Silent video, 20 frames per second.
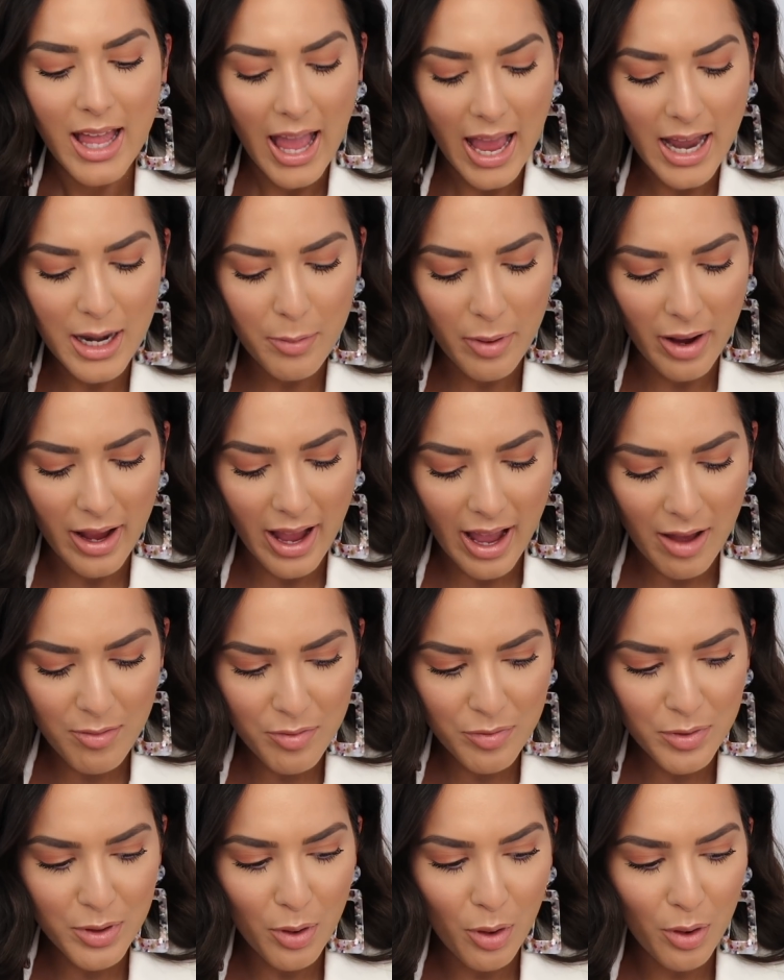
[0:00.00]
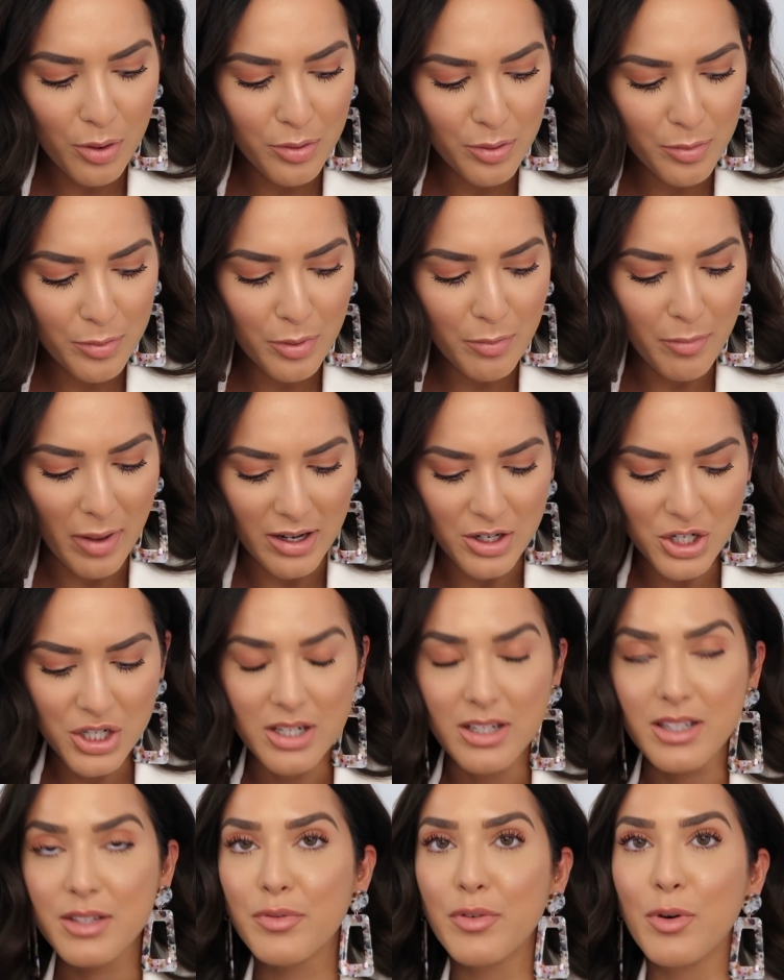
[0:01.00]
Anyway, I have a few honorable
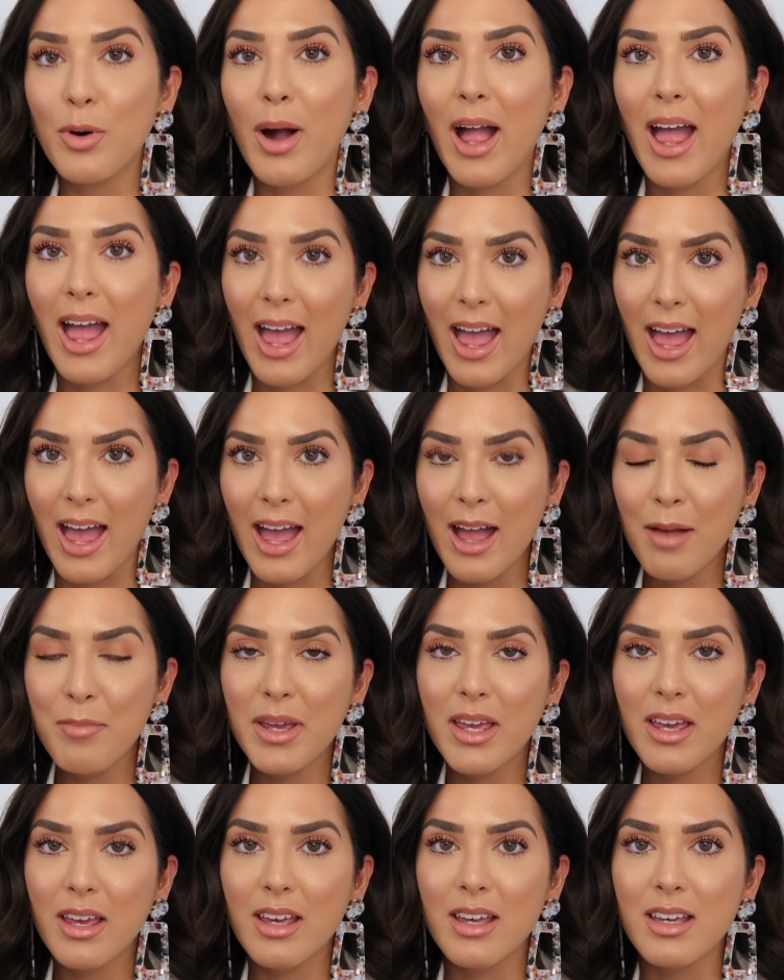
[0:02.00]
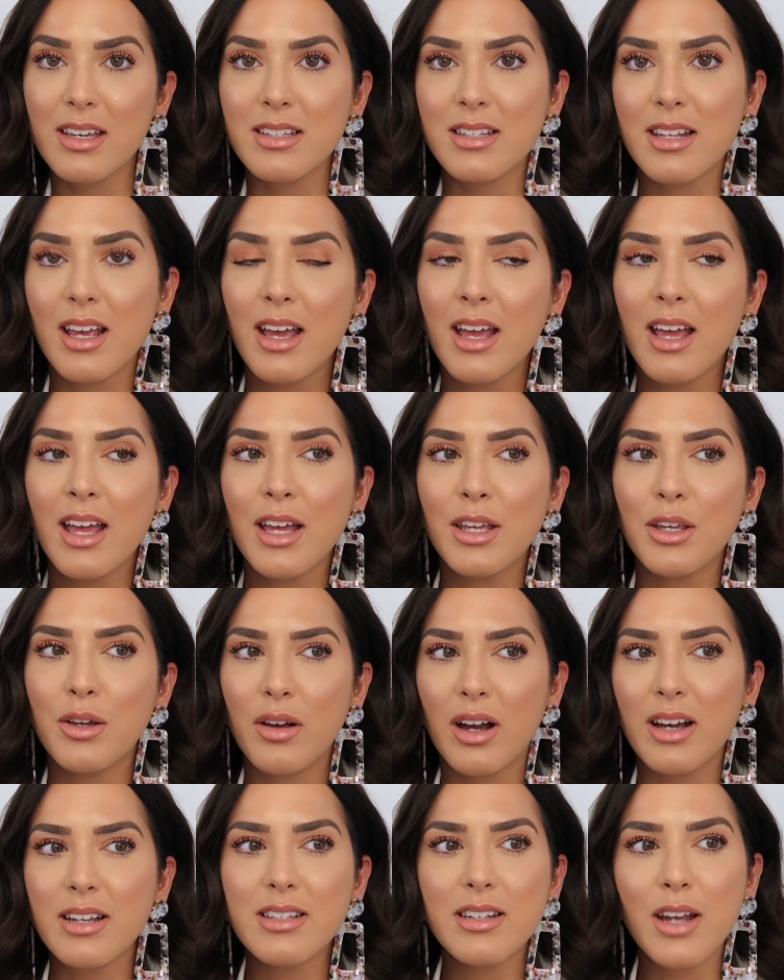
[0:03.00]
mentions for hair because you
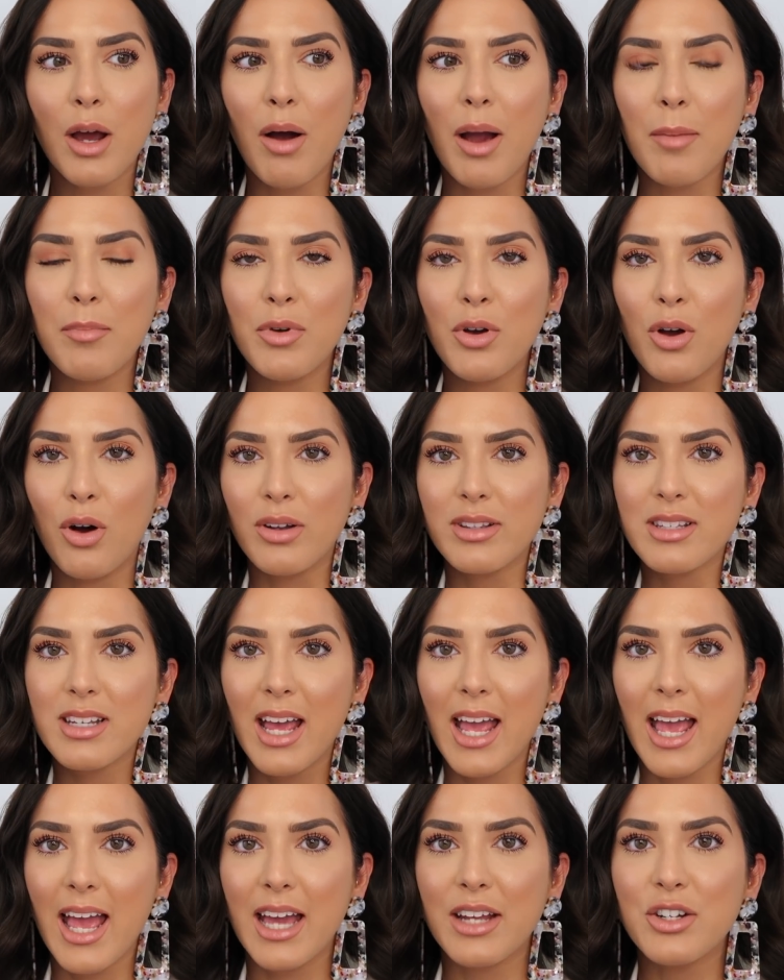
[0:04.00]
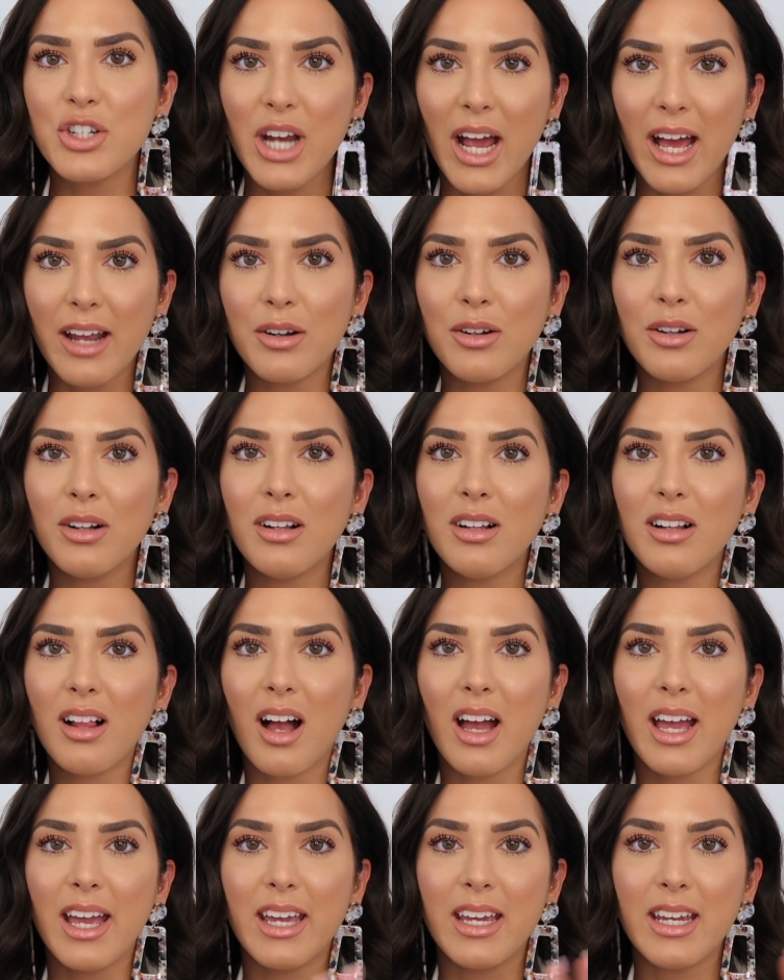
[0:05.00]
guys know I'm not a hair channel.
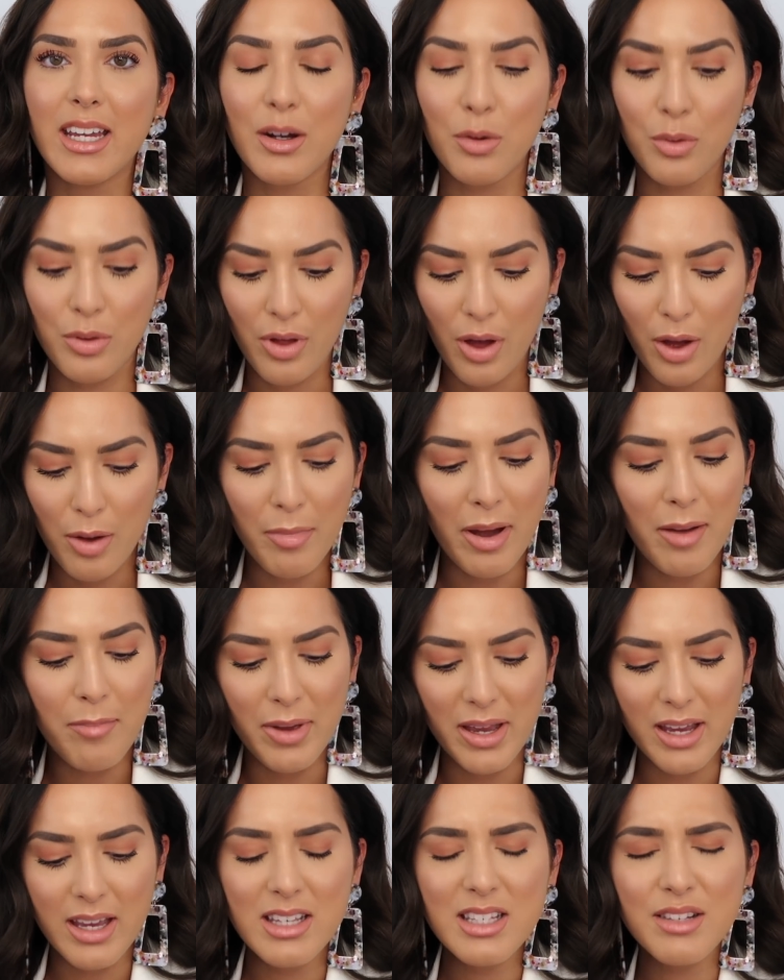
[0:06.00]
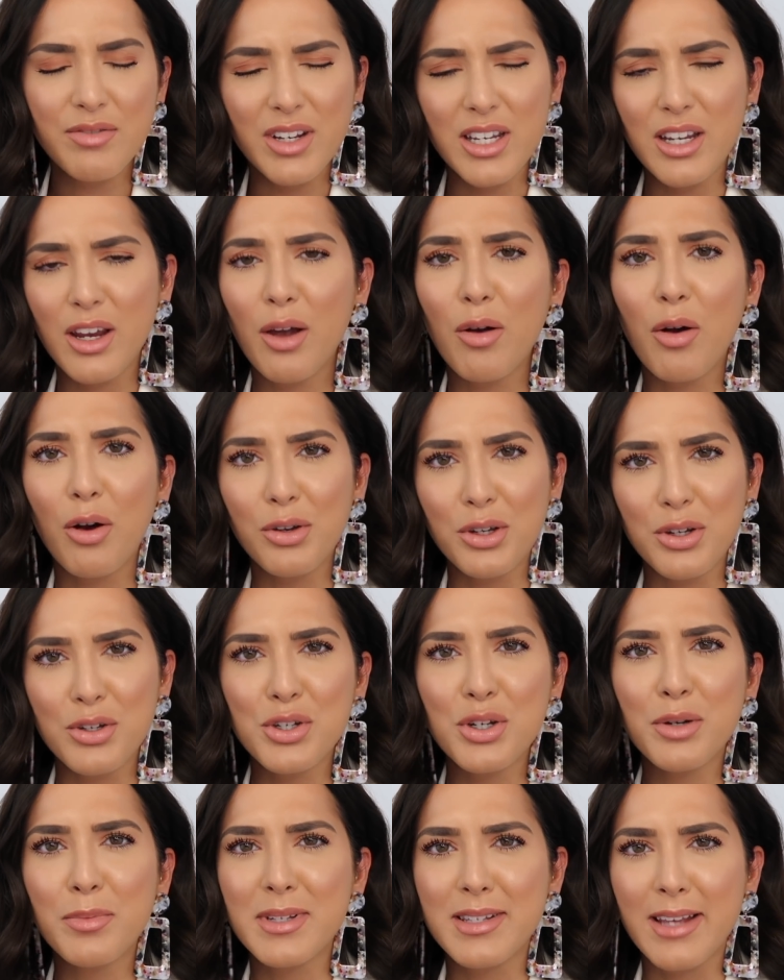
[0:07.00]
I, although my biggest video on
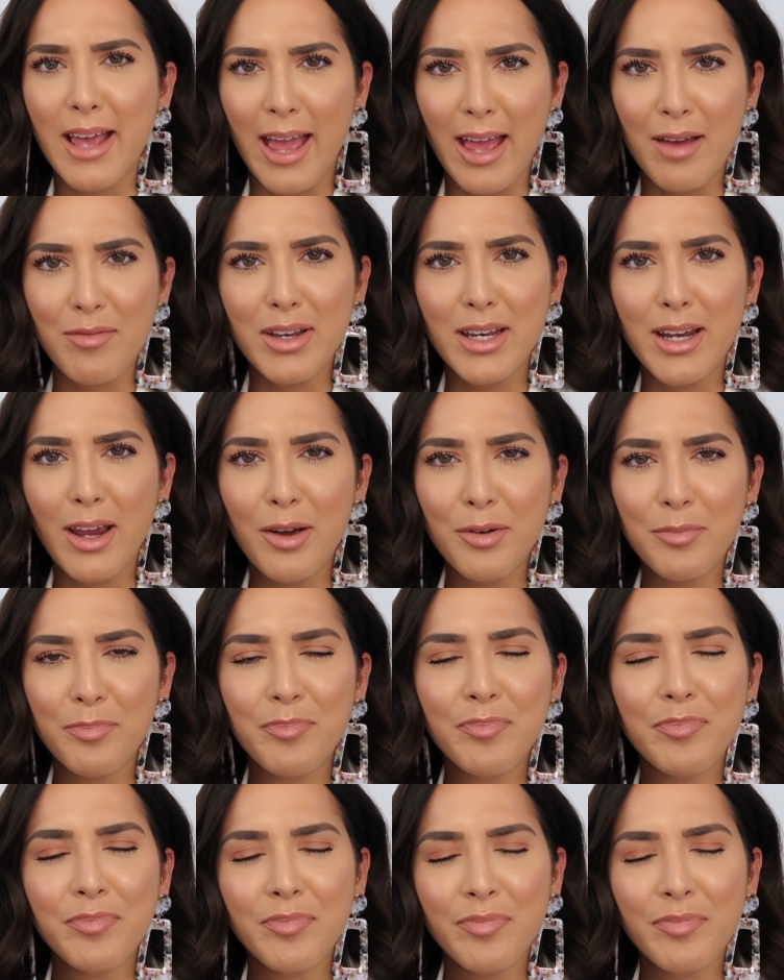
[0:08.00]
YouTube is a hair video,